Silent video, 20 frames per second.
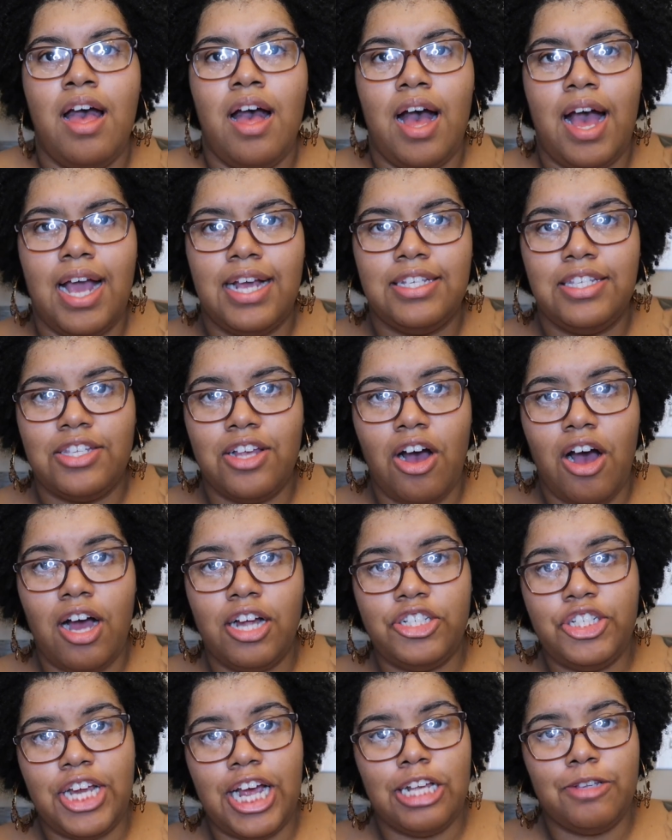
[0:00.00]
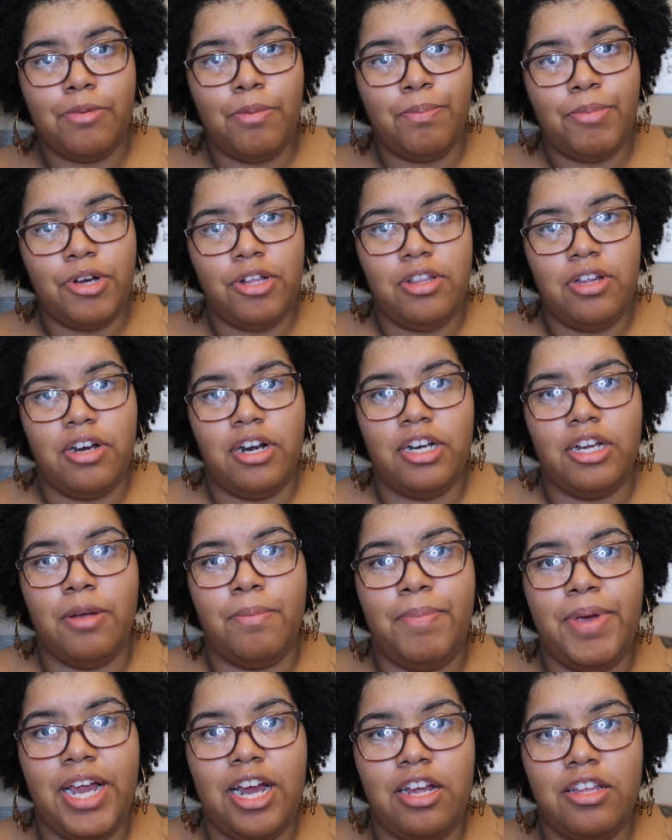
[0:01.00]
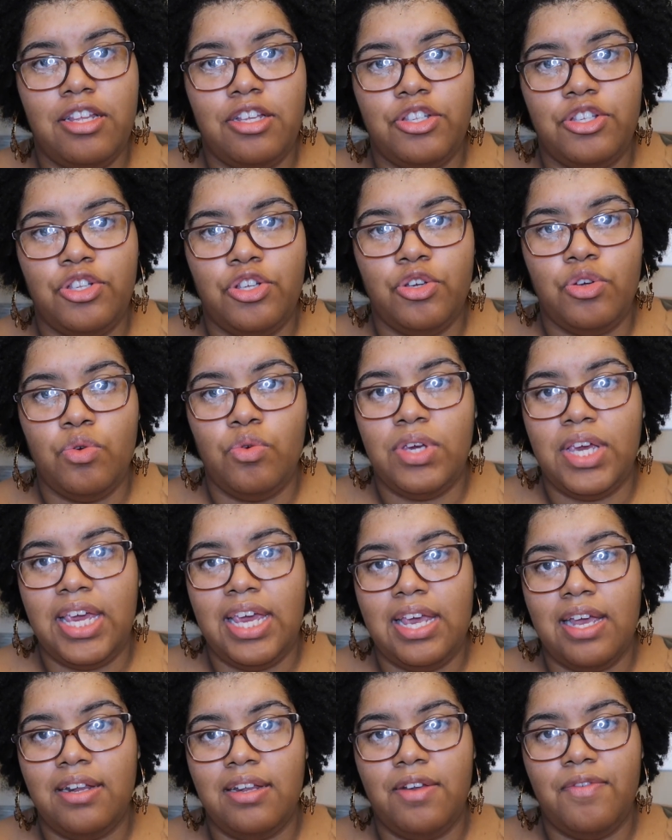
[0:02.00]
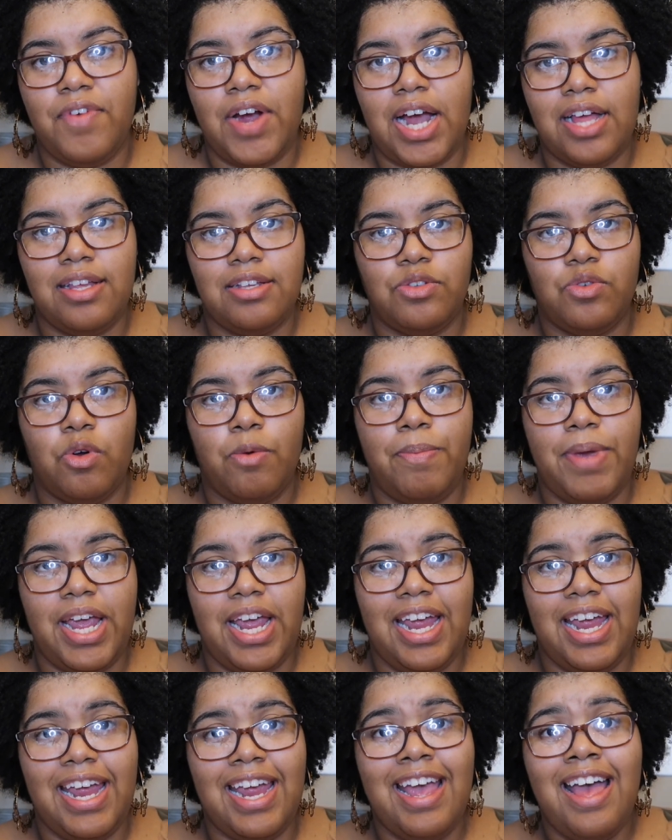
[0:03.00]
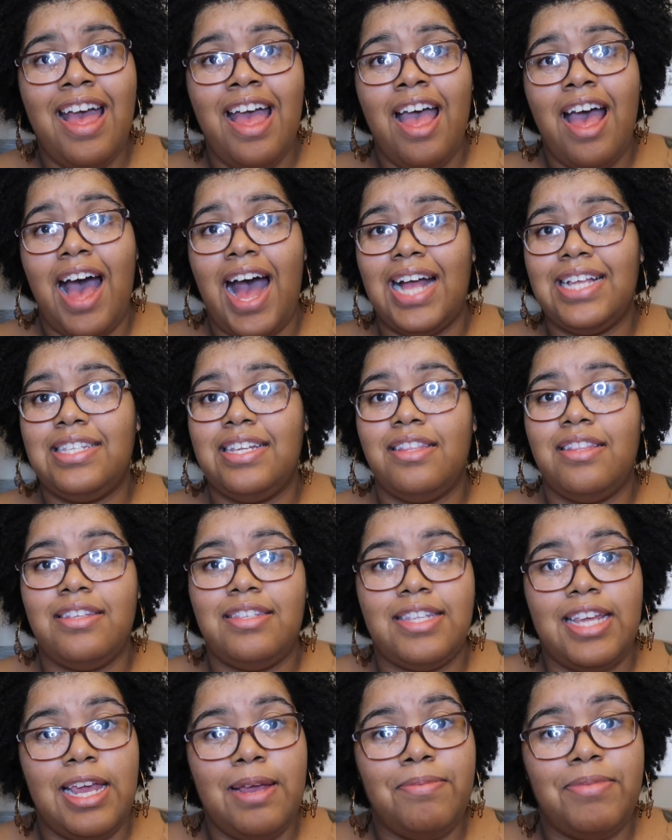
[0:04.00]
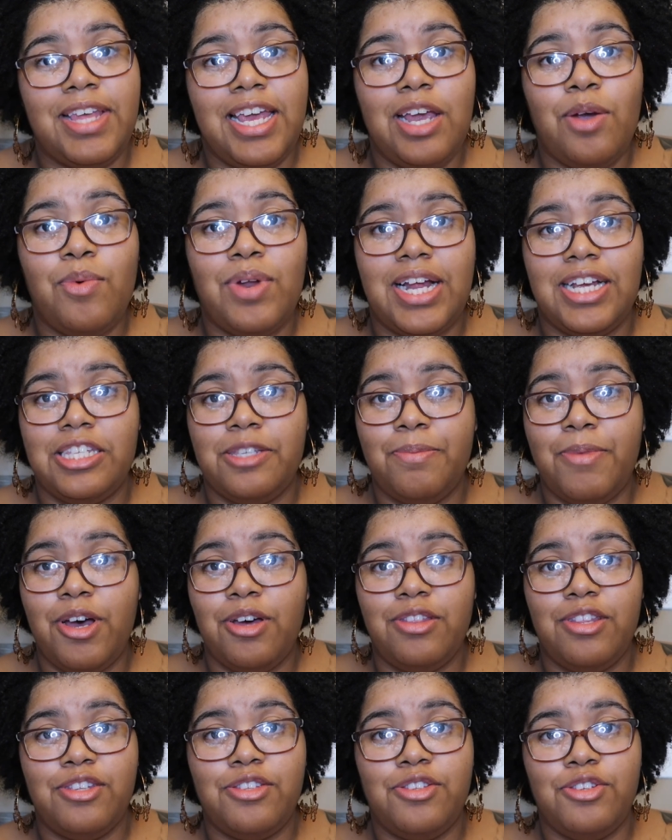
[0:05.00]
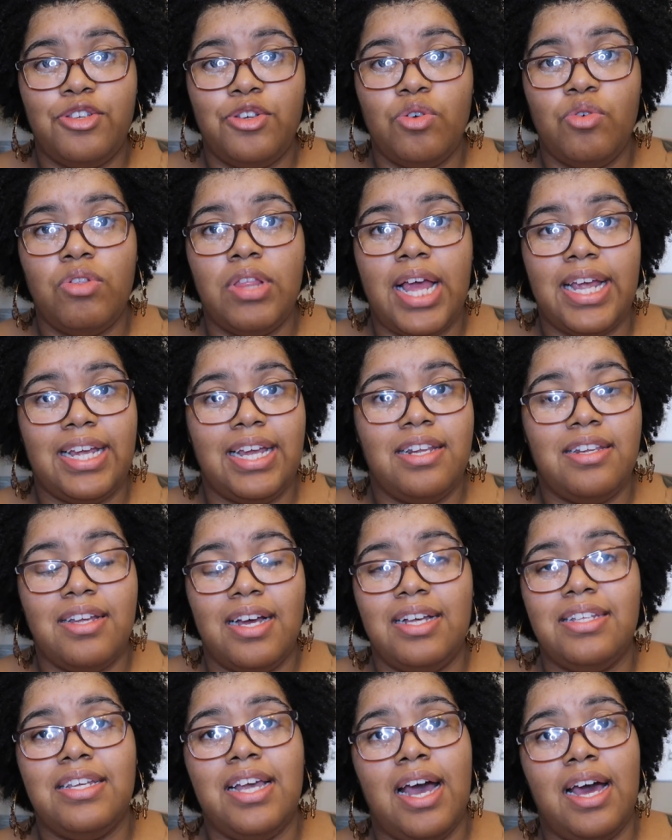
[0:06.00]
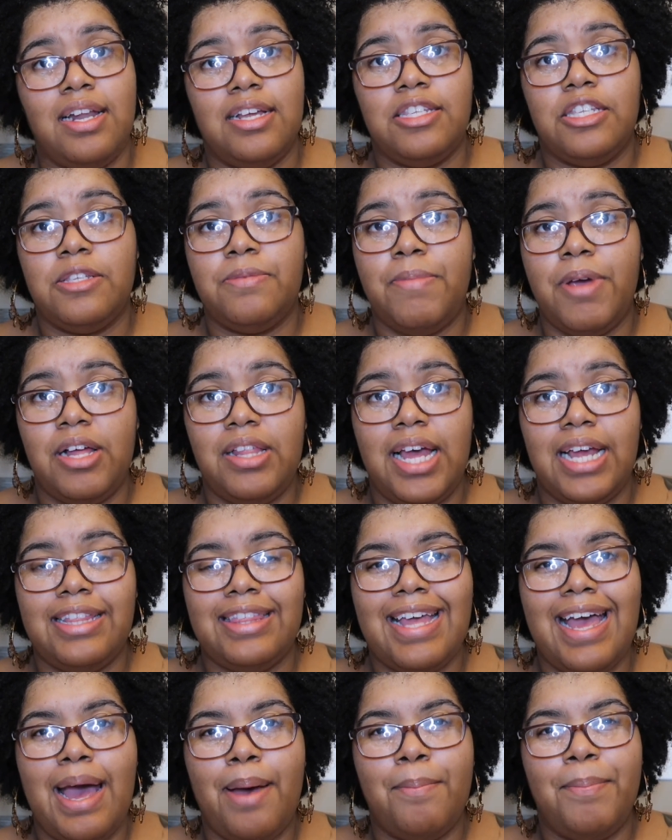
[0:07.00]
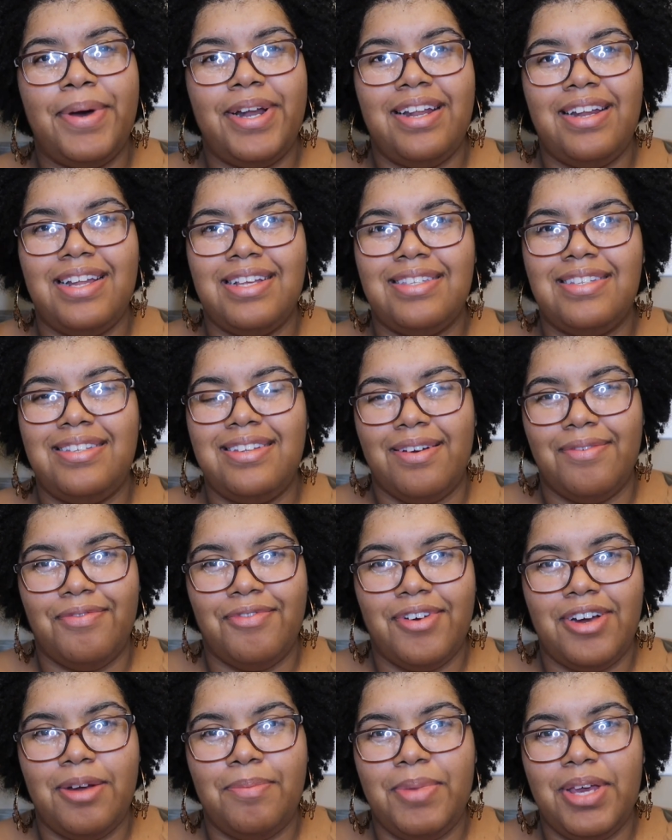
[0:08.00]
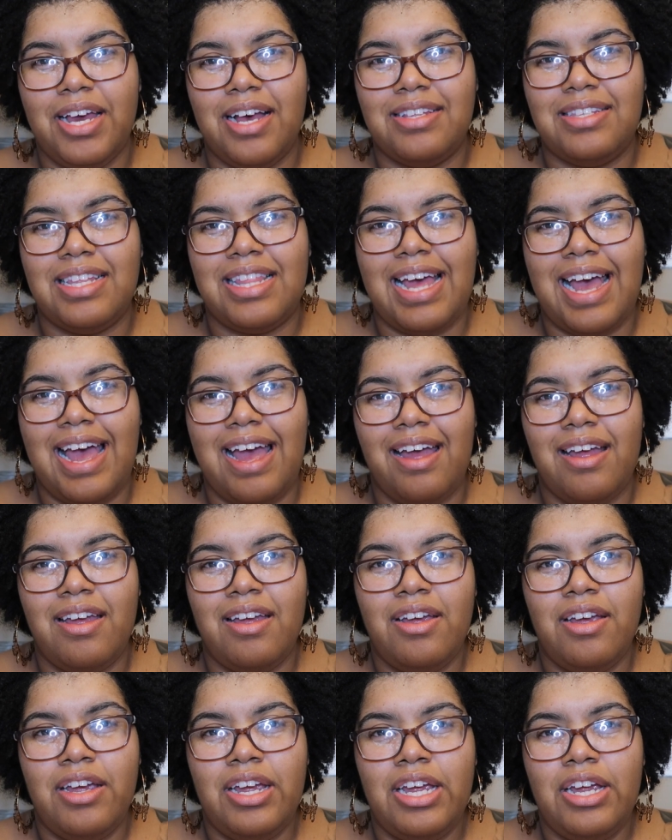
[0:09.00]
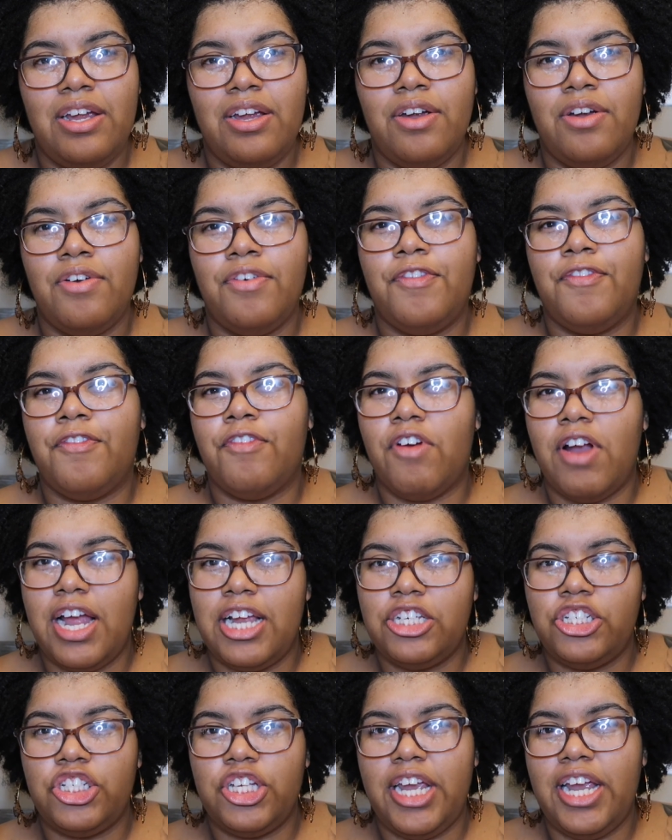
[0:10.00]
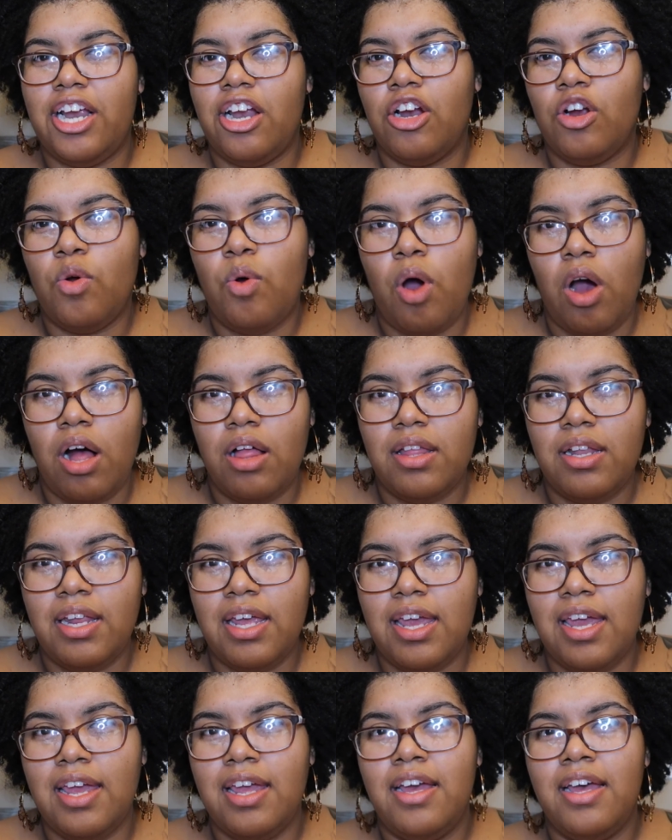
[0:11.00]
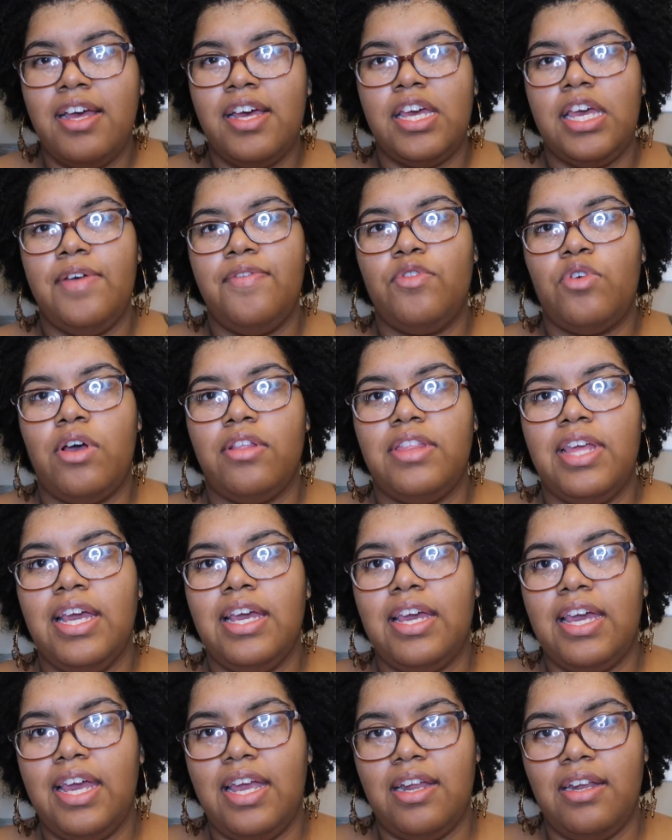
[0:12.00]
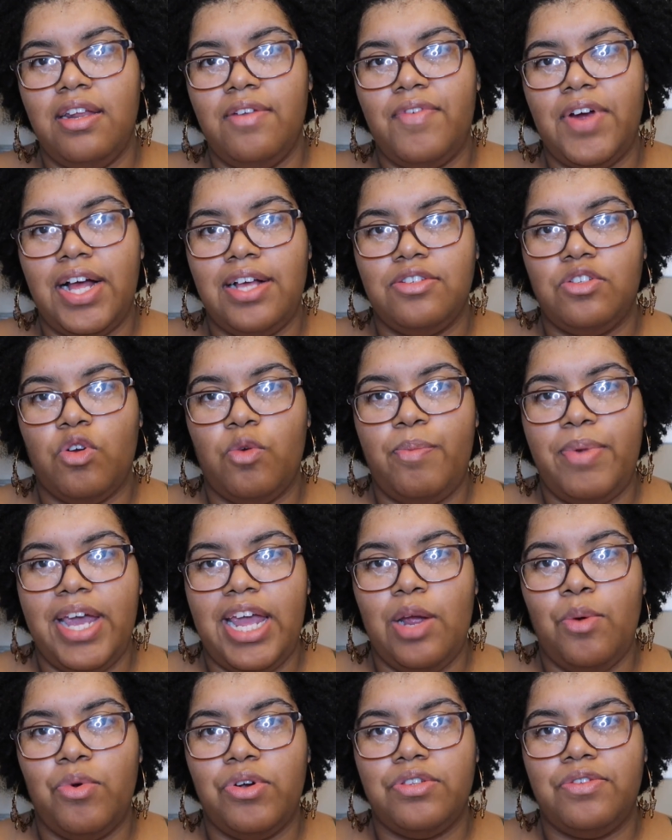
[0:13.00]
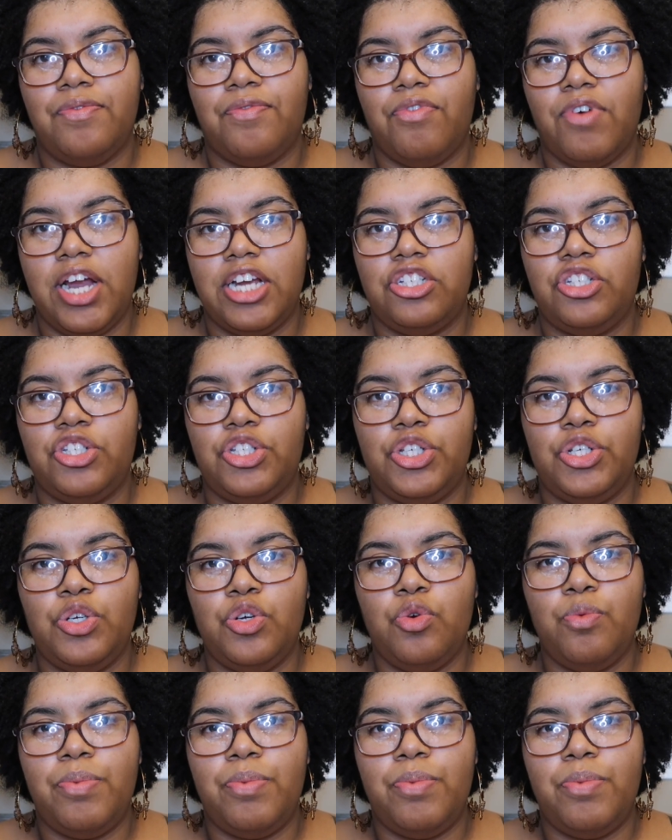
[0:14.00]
I saw Jasmine Bullard compare this to Candied Violet Sorbet. I said the same thing when I smelled this too. Like it does kind of smell like that, but it is different because of that fresh air quality. Even though I think Candied Violet Sorbet was fresh too,